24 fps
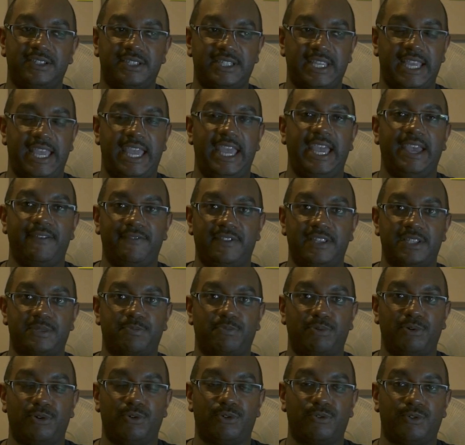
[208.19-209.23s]
to have this
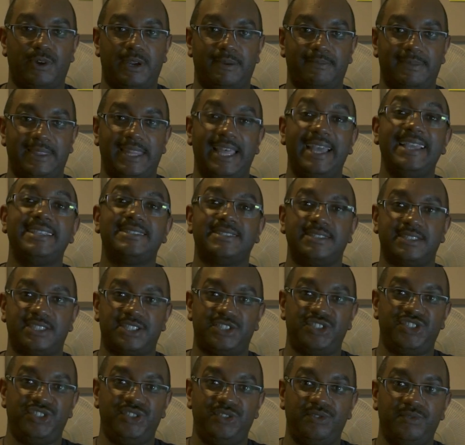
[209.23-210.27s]
program licensed
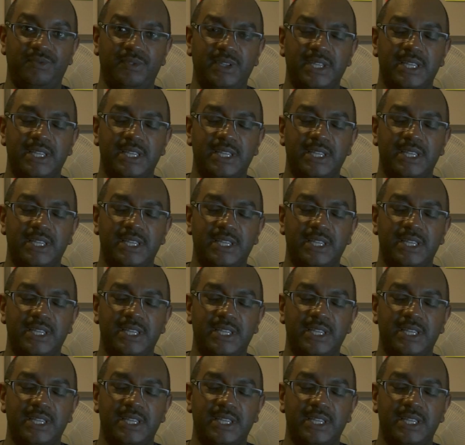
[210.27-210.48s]
to you.